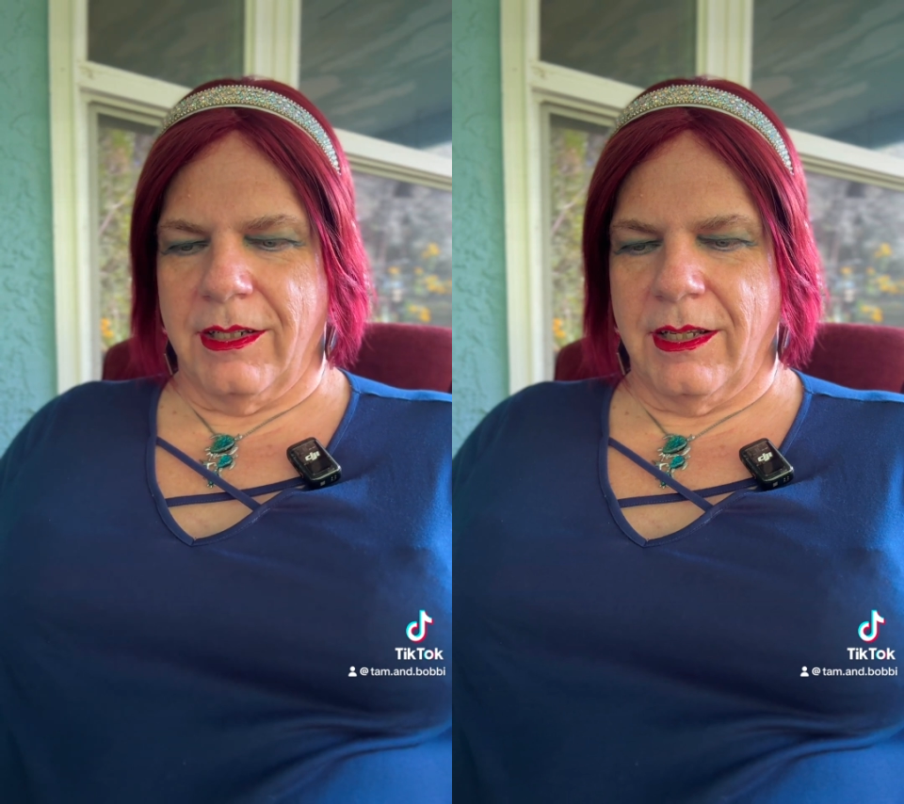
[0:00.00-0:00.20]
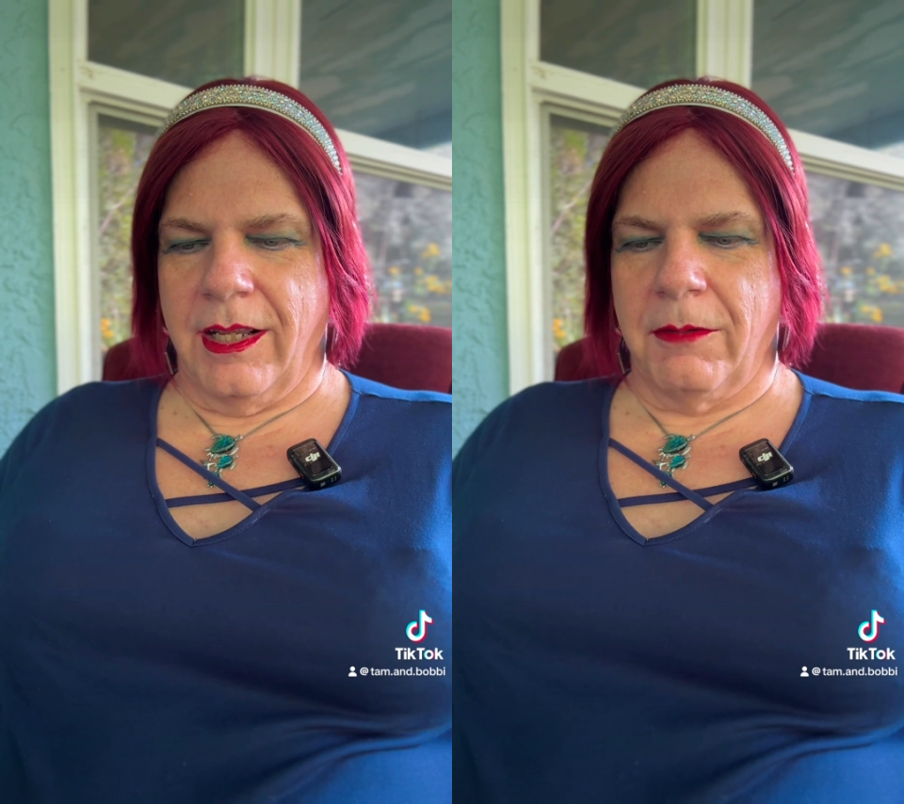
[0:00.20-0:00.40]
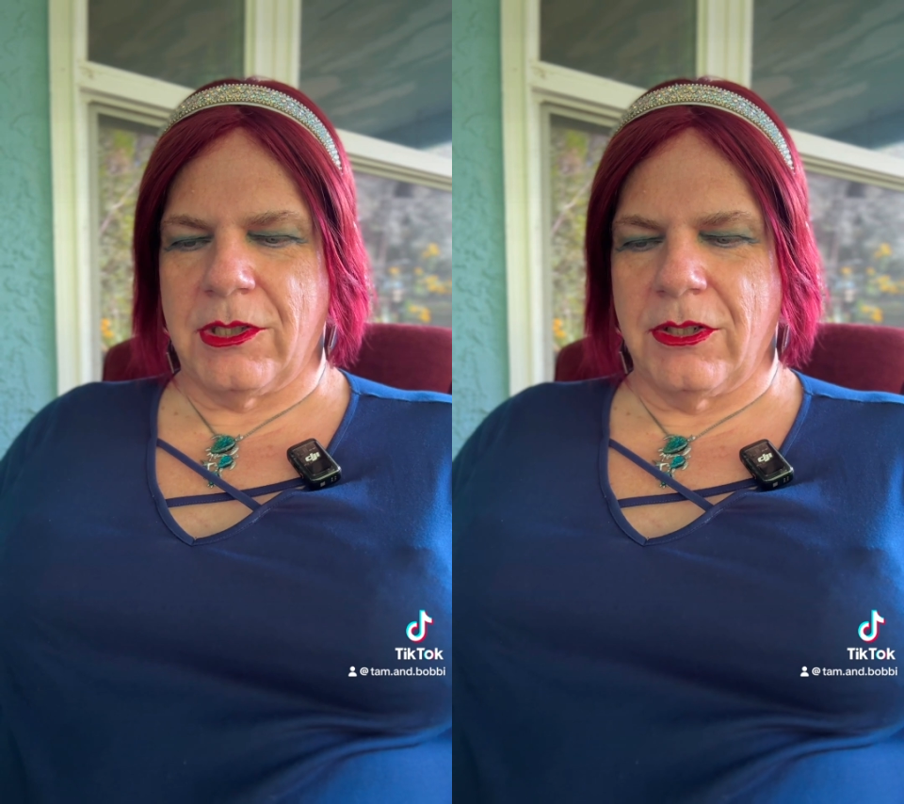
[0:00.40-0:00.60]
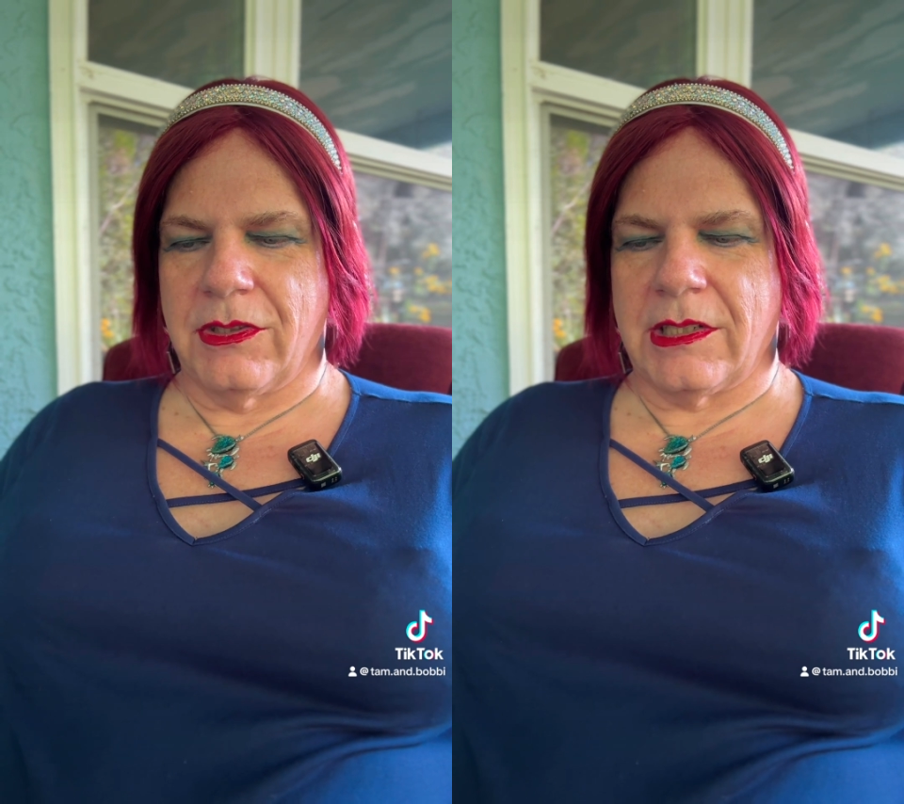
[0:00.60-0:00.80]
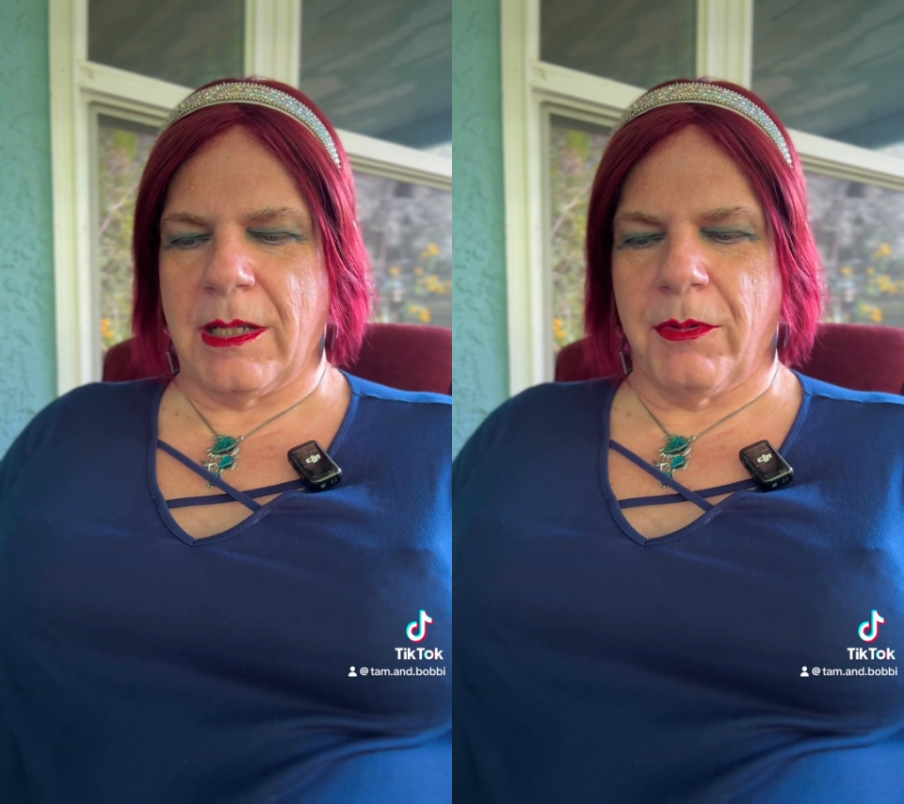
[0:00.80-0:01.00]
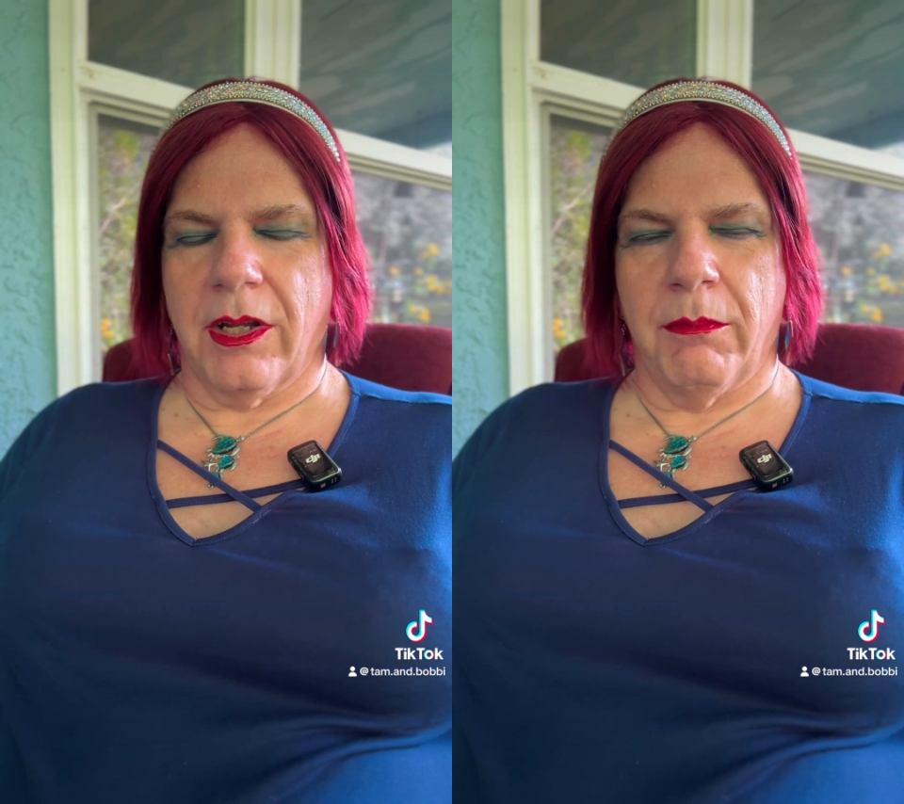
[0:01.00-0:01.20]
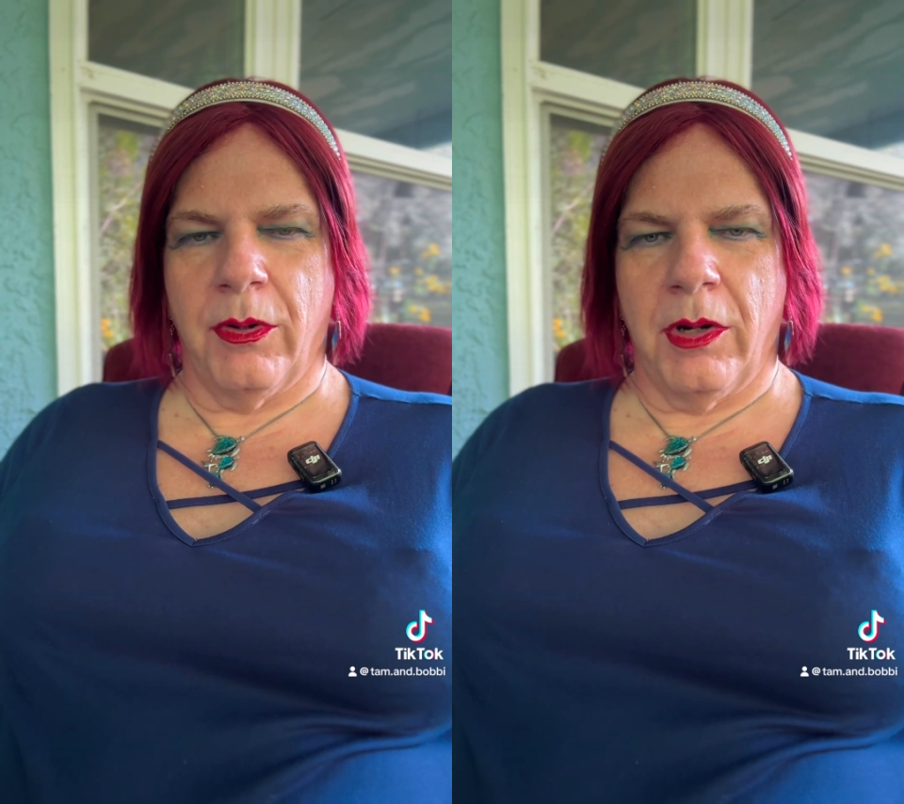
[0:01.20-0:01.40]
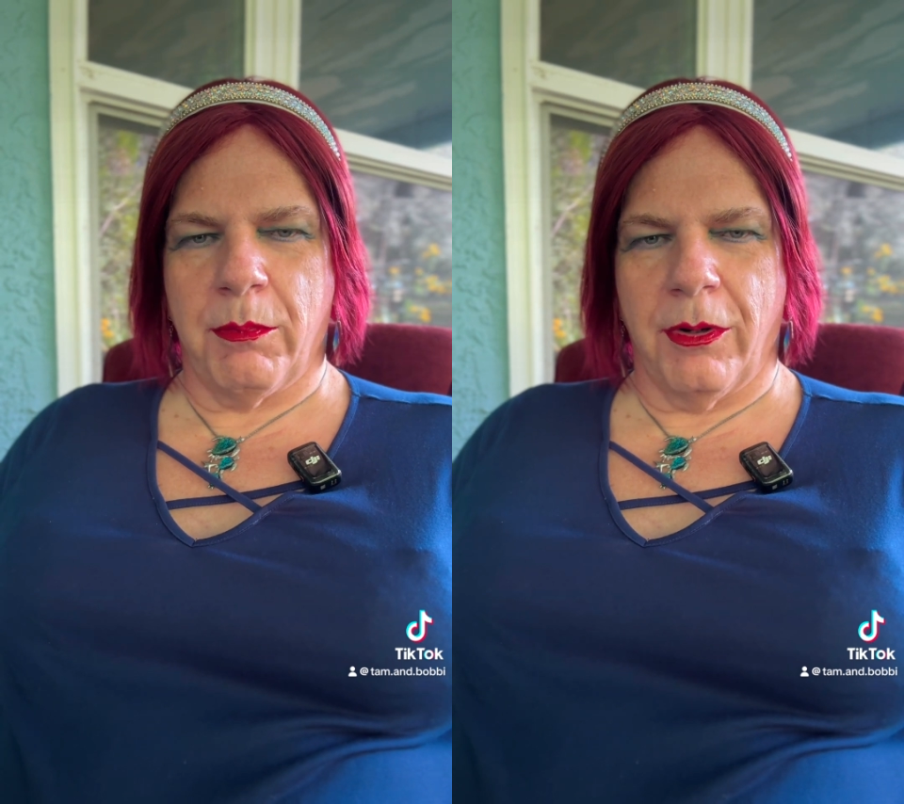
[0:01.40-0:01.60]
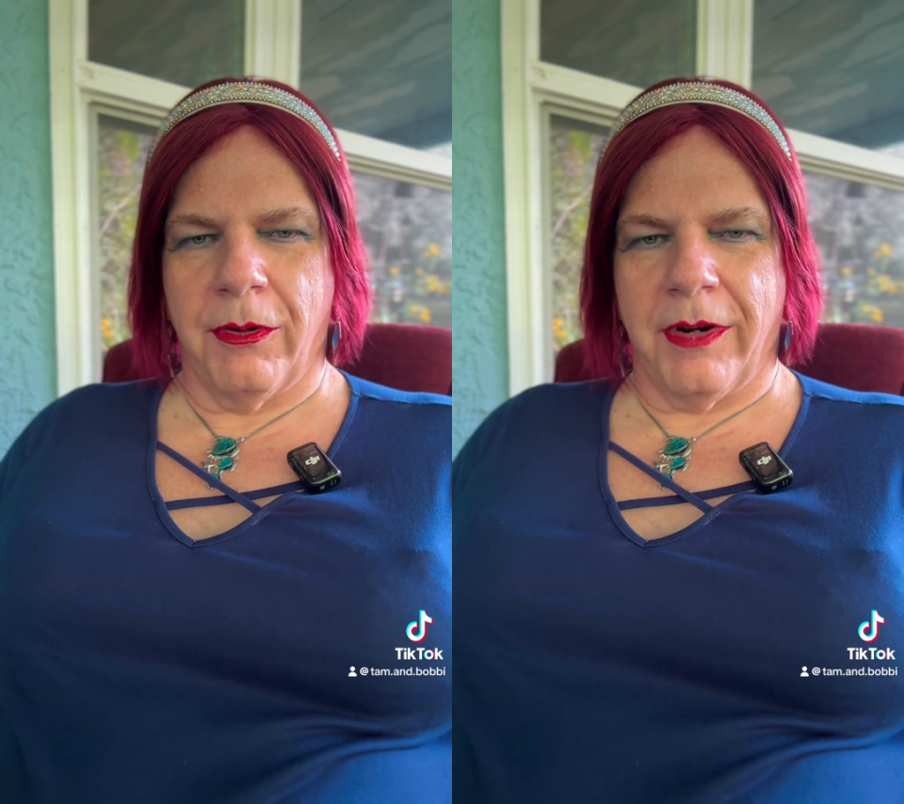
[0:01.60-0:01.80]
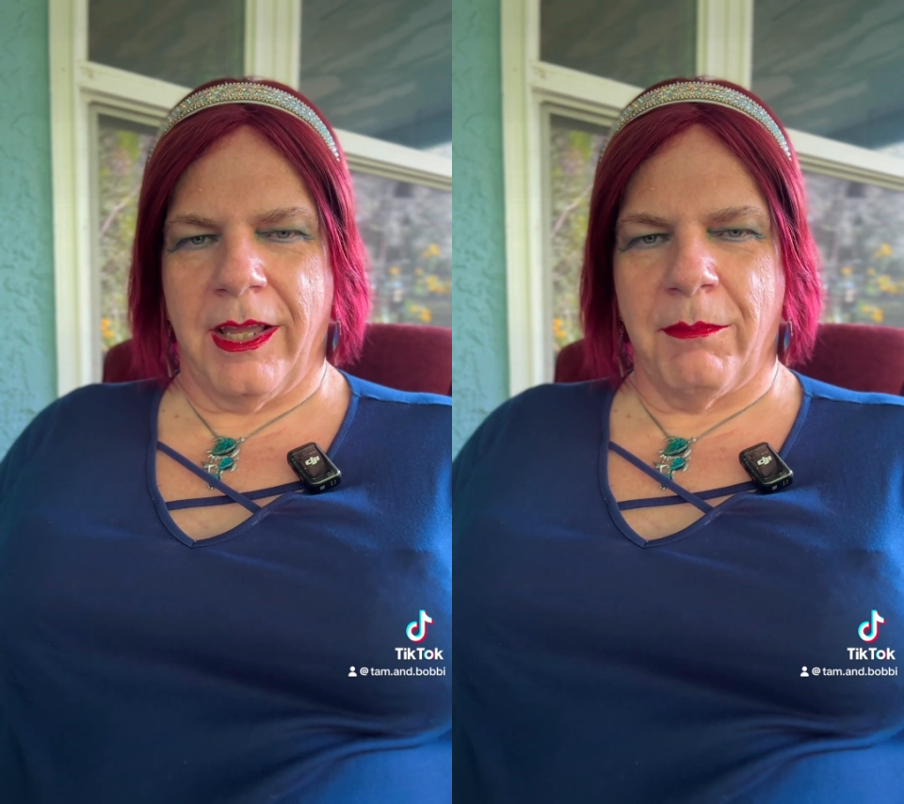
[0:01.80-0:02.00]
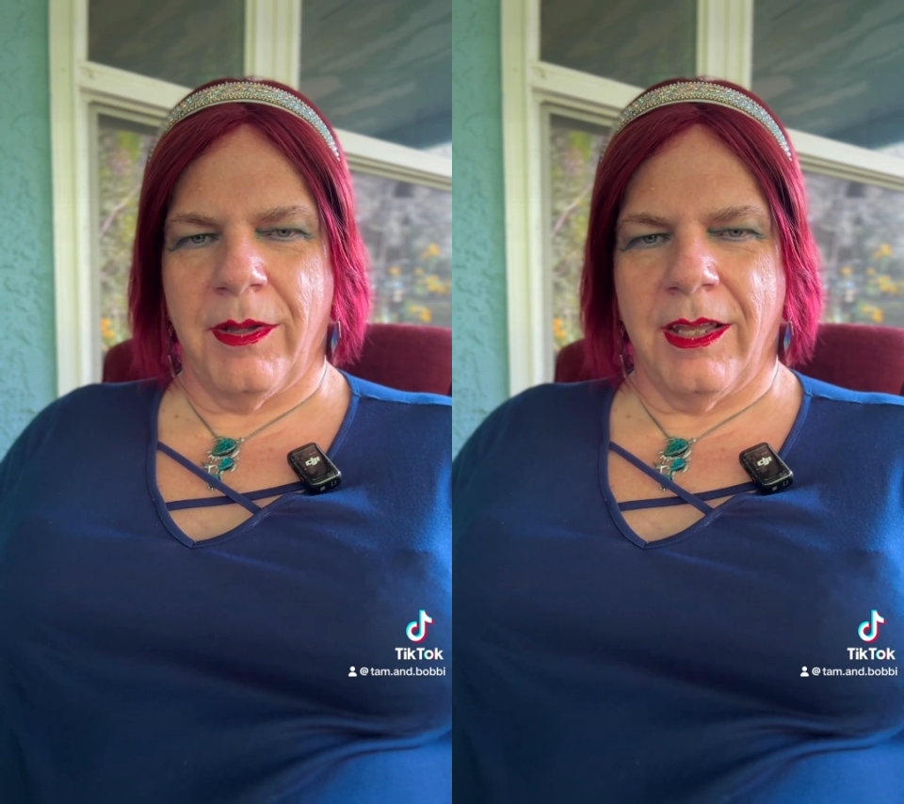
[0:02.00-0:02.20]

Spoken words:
and it was to use a separate component program